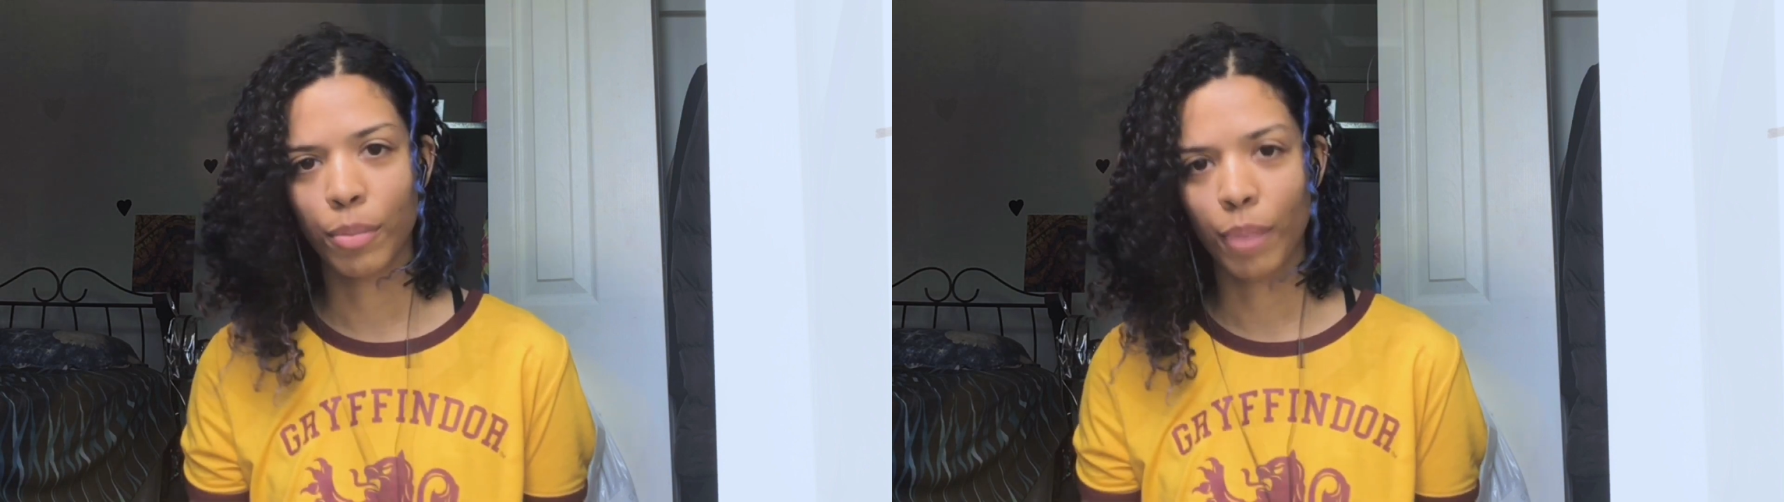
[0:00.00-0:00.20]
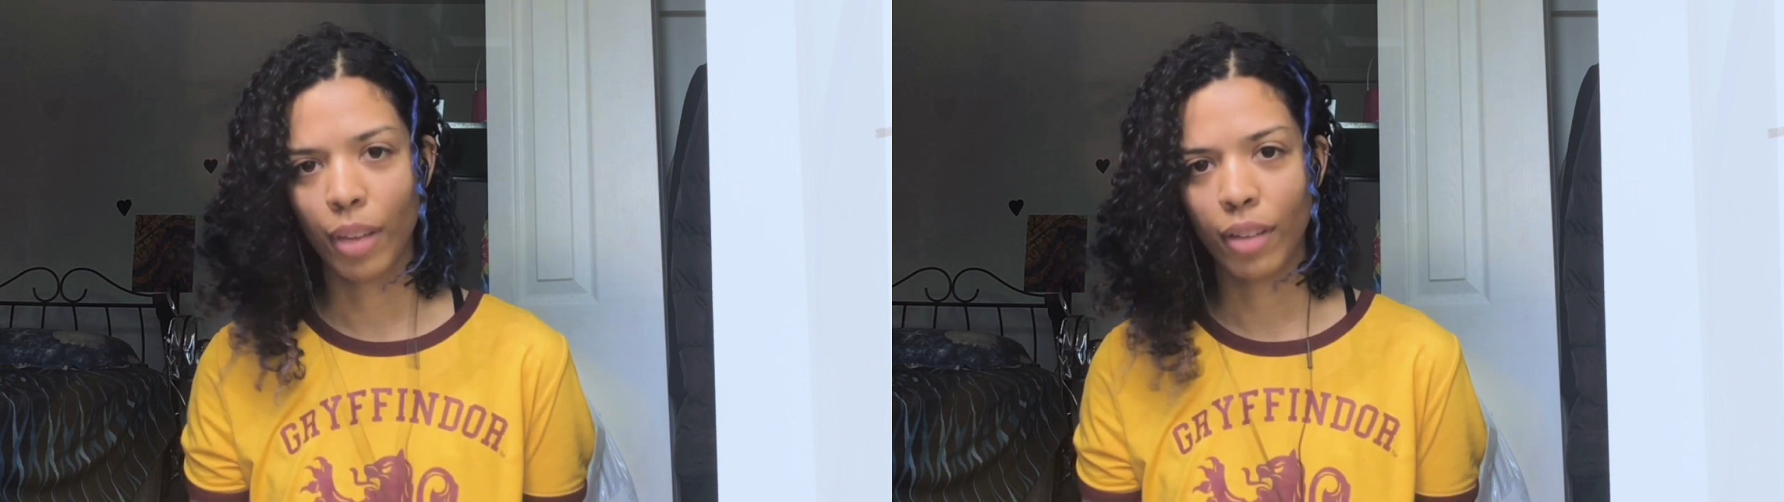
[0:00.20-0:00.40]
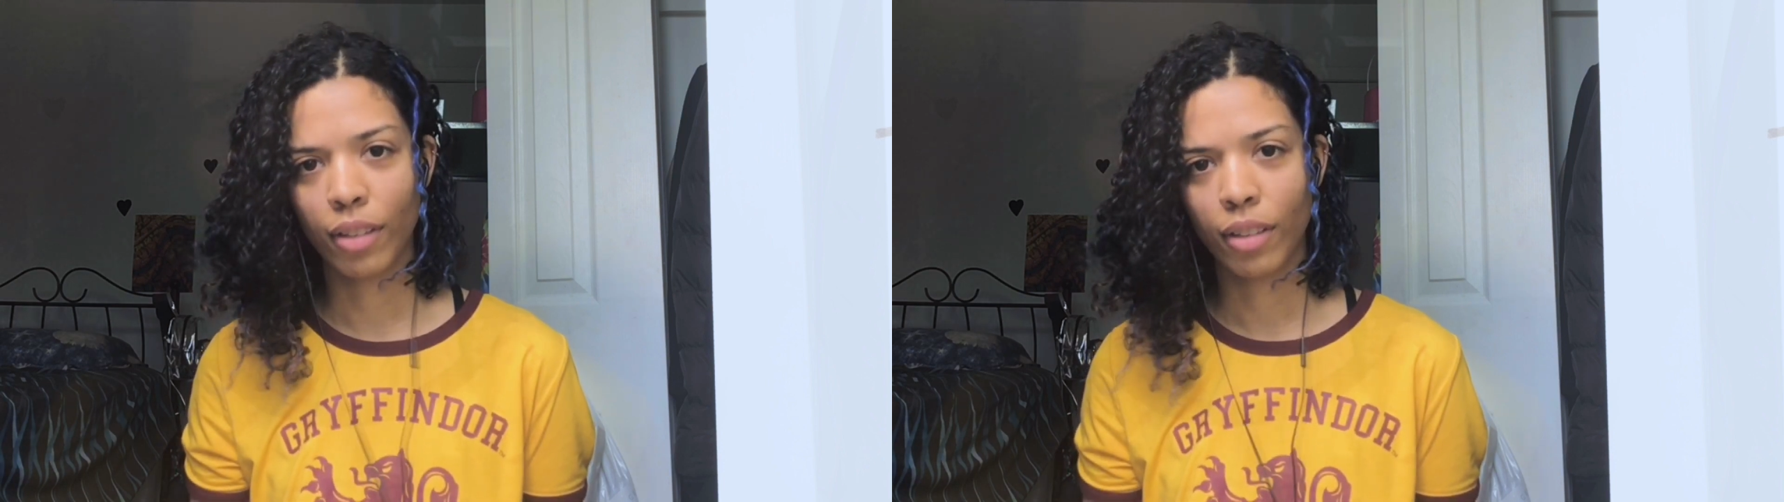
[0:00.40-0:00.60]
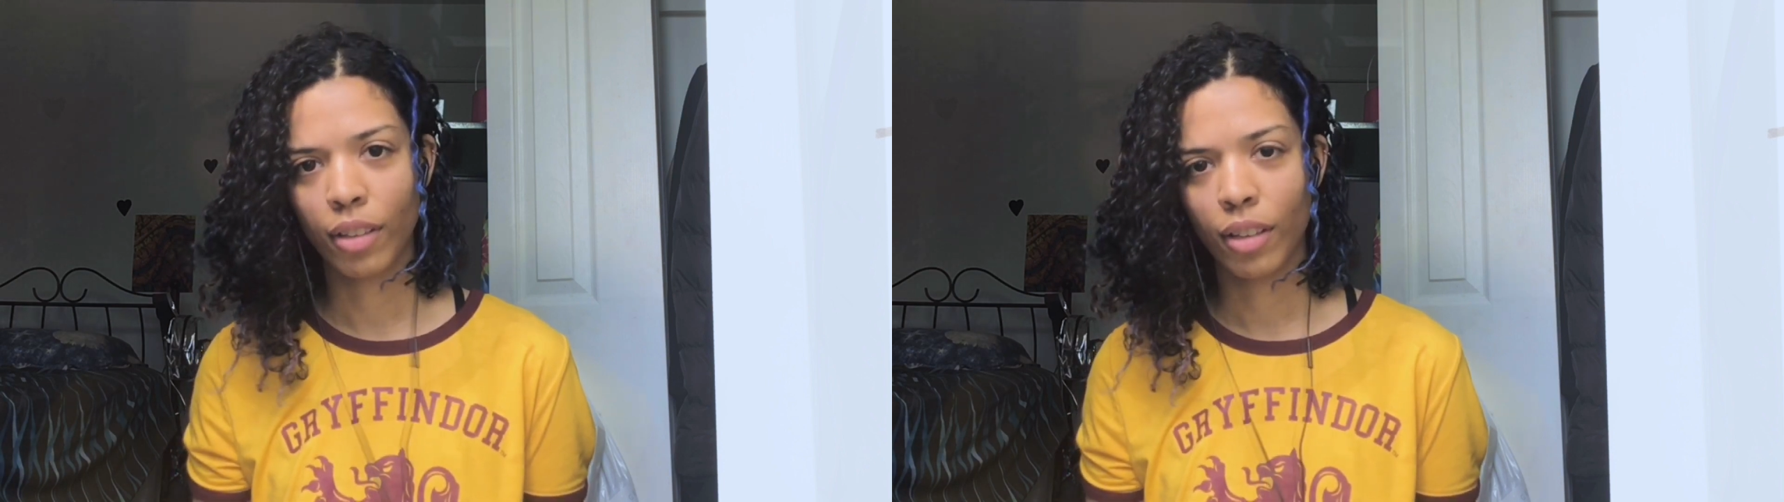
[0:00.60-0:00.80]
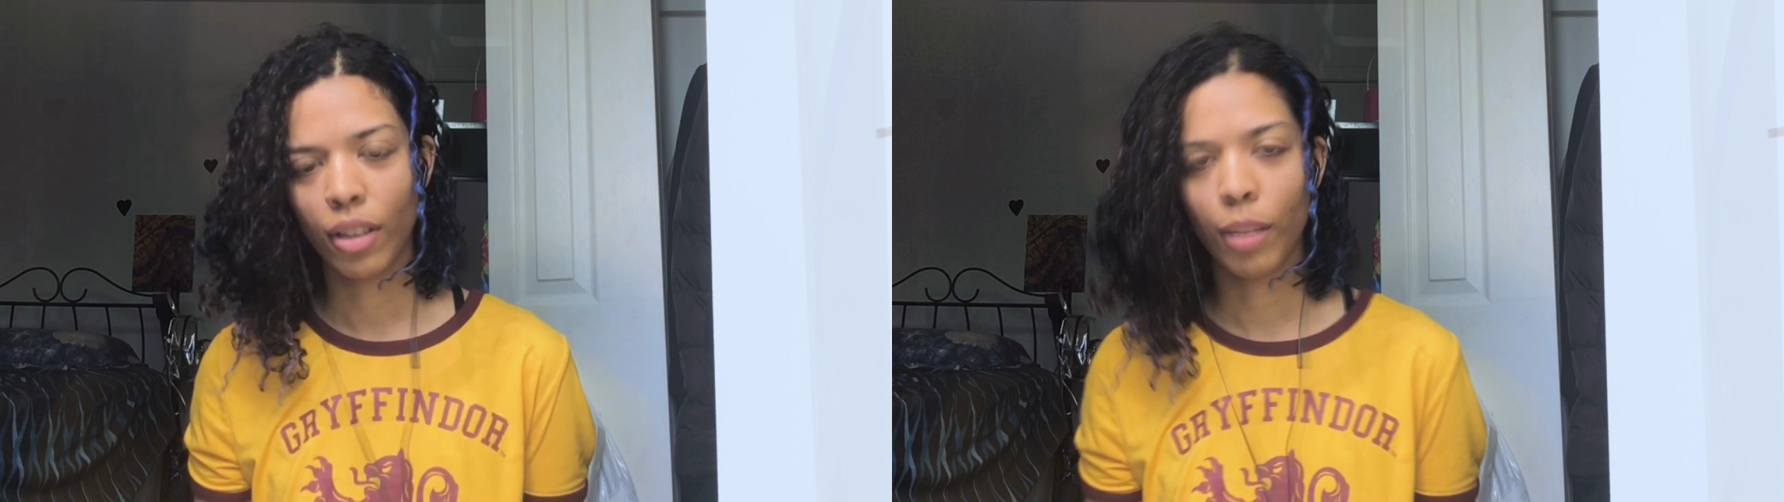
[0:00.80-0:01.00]
made
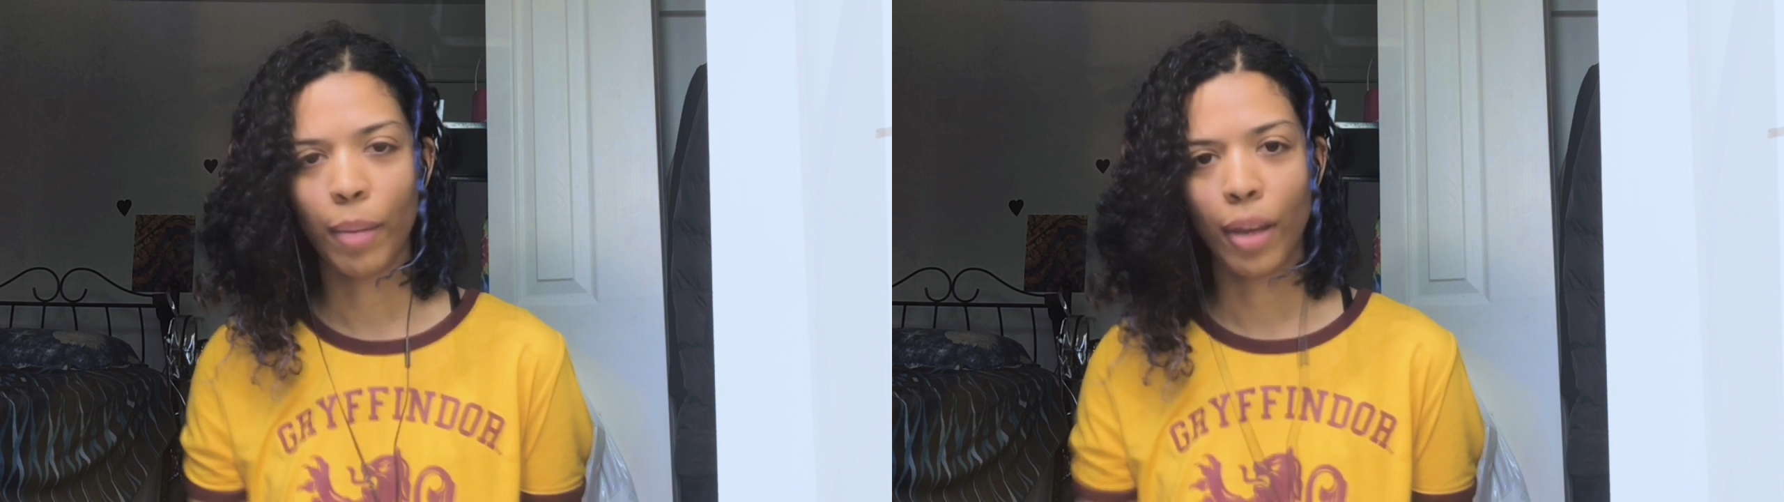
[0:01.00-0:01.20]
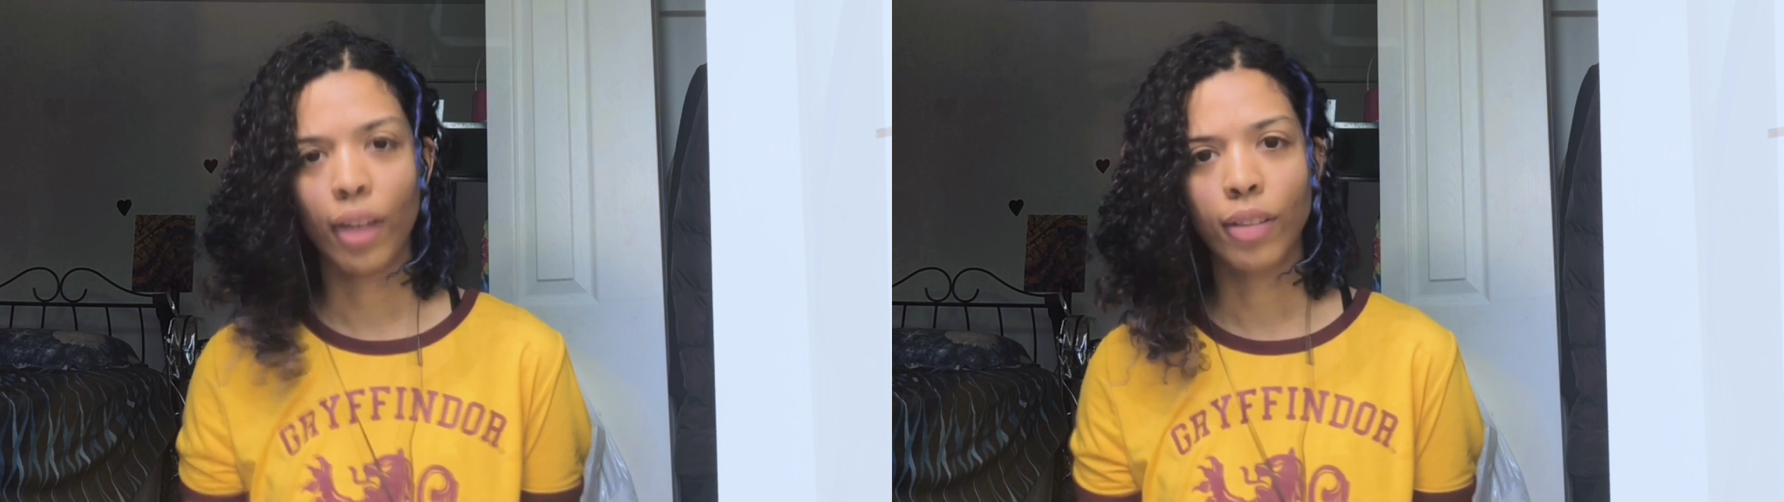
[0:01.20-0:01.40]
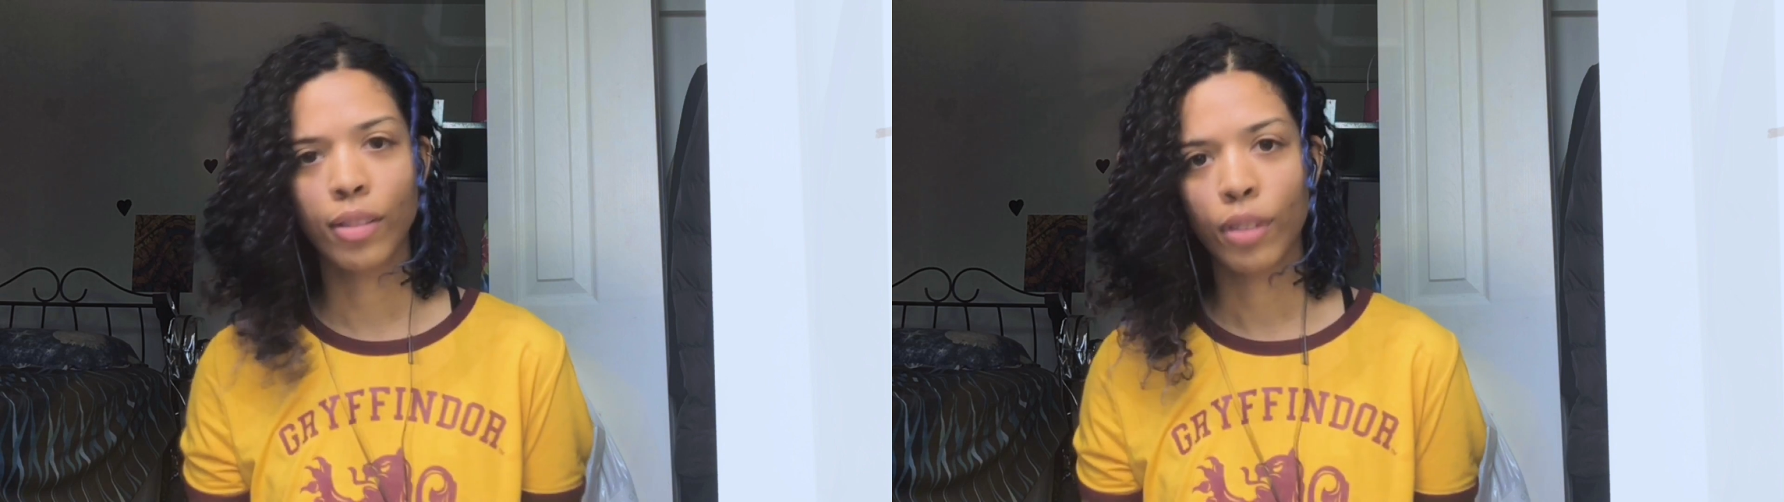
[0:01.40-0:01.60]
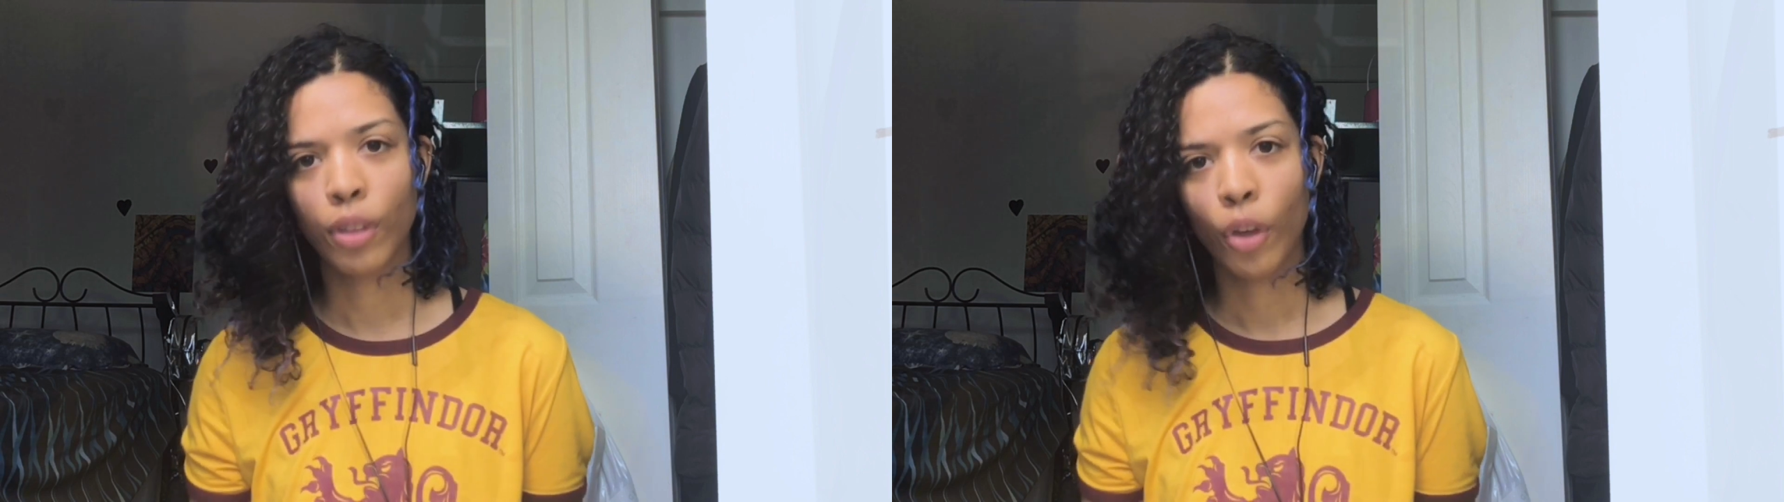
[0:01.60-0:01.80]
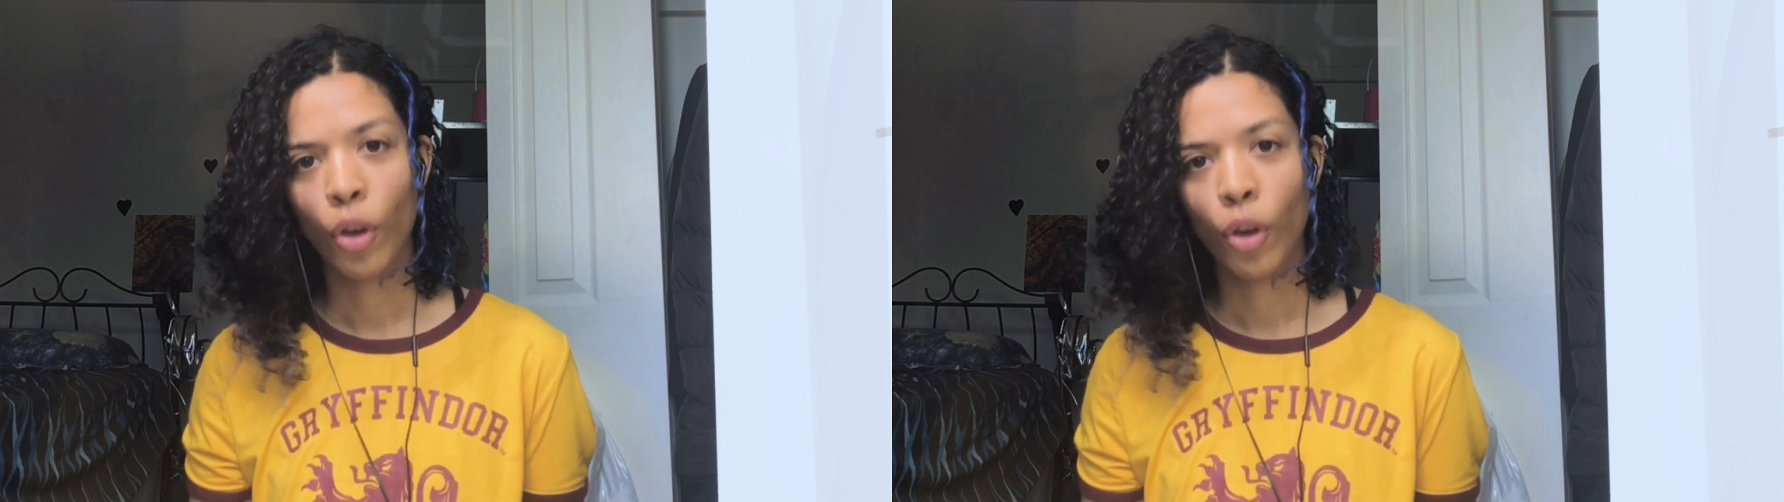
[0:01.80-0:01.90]
in the past,